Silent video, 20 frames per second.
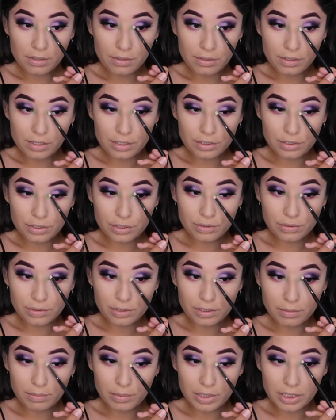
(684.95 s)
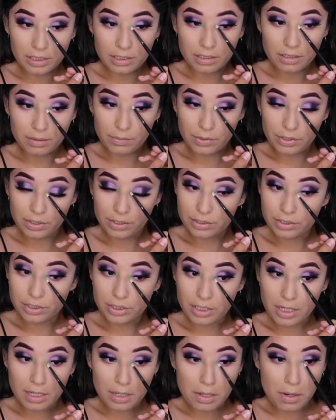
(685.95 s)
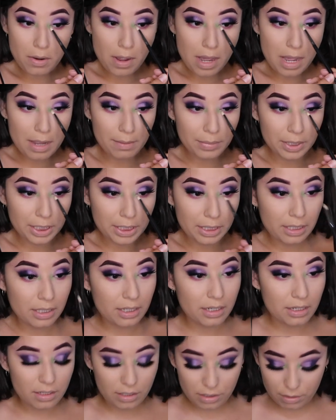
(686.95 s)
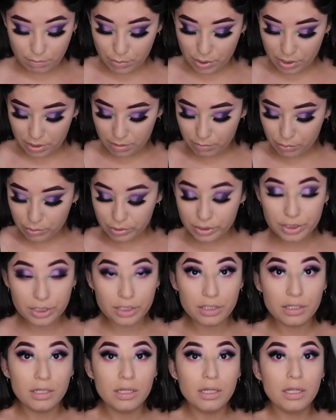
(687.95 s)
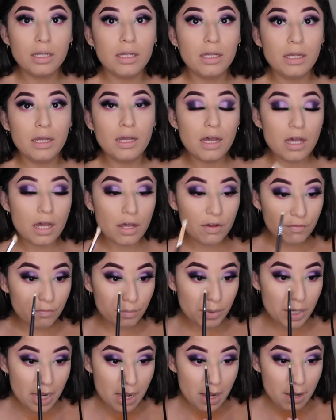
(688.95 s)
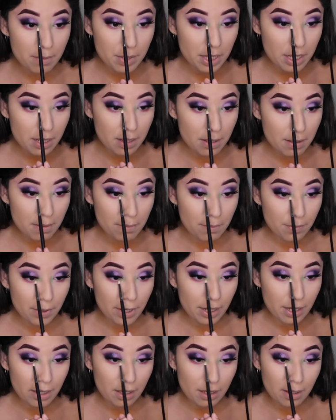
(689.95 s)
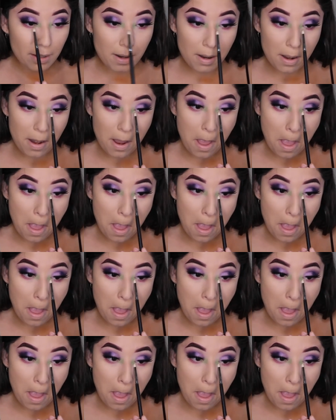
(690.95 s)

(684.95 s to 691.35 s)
You can choose to blend it in with your shadow. I'm blending it in on the bottom portion of my eye makeup right here.